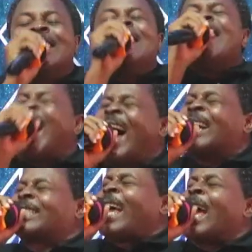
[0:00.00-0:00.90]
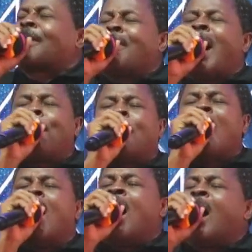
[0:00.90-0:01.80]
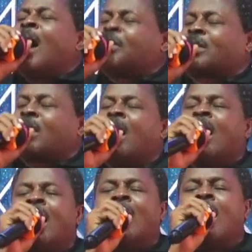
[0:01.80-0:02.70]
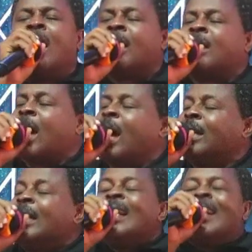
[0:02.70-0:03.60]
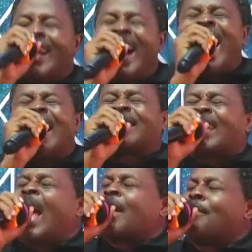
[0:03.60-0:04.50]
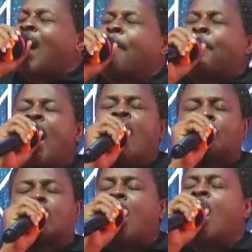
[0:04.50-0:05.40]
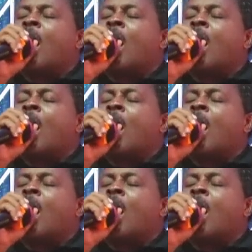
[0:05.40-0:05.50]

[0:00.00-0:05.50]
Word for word: I take my portion. I take my portion.